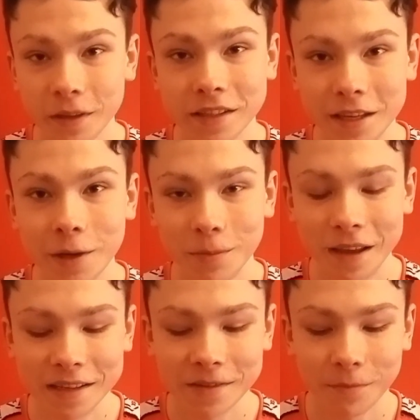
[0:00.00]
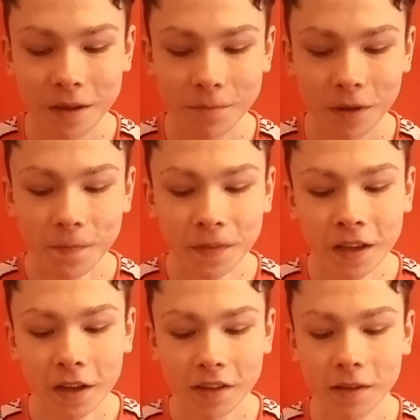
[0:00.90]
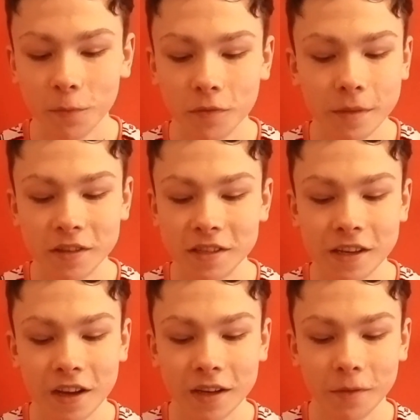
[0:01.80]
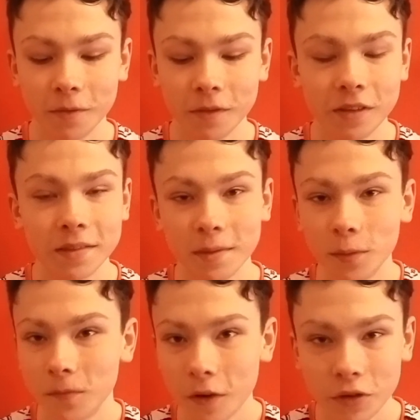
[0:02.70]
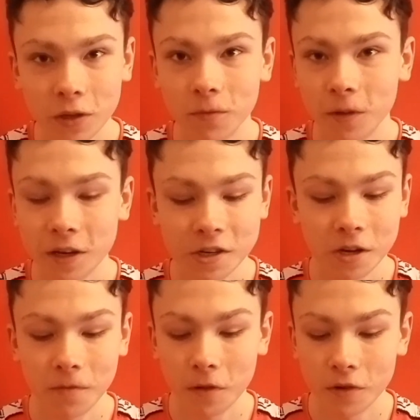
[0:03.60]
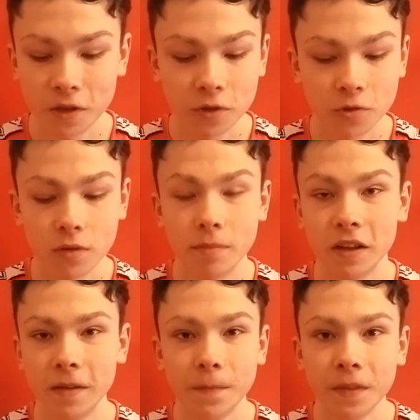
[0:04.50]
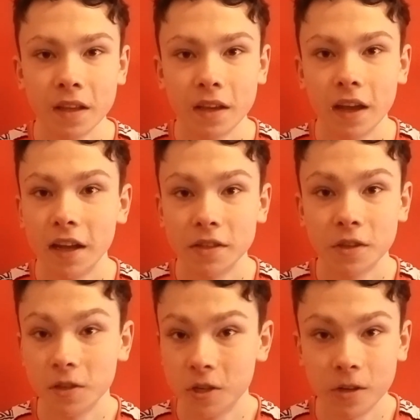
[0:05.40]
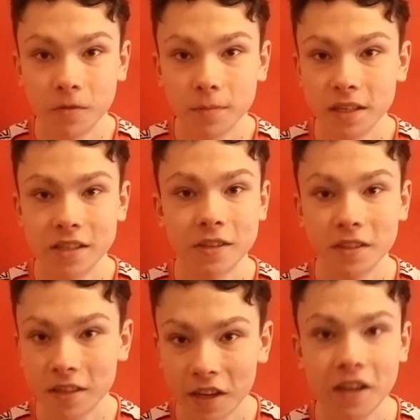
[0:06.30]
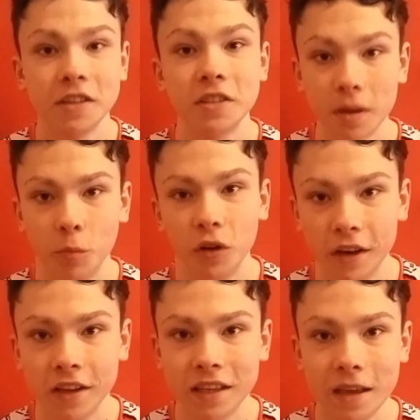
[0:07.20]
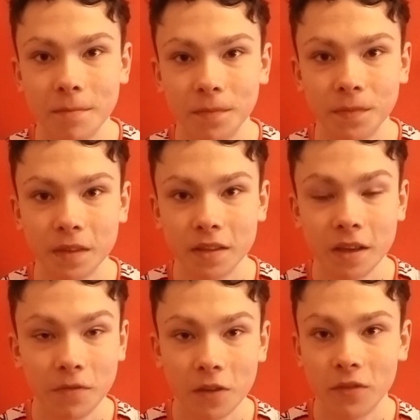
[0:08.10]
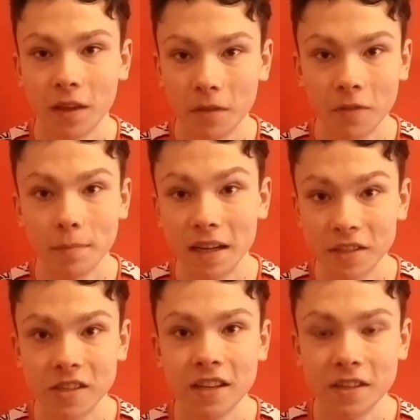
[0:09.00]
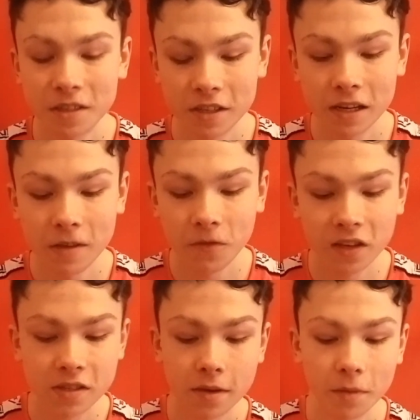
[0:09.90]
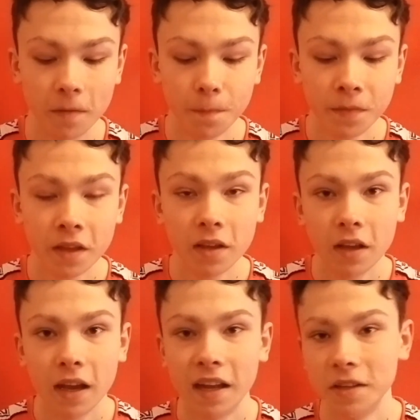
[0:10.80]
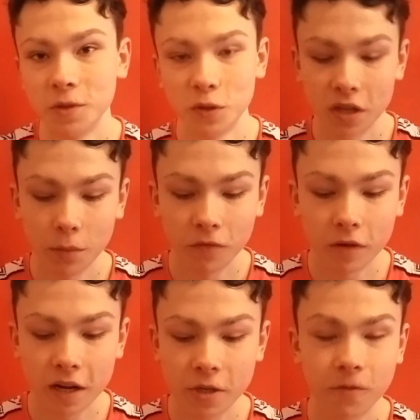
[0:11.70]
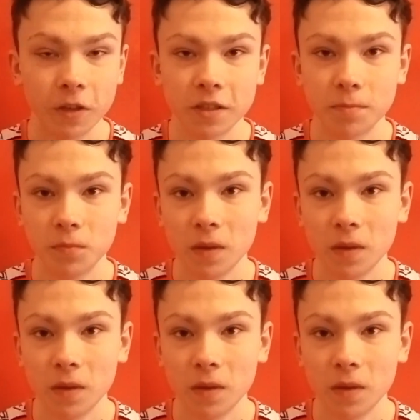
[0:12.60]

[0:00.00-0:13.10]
who are the two players I've picked. But I think with Musiala, a very good finisher, very good dribbler, and can shoot from distance. They need someone like him if if, if Maddison is to leave in the summer. And also with Rashford,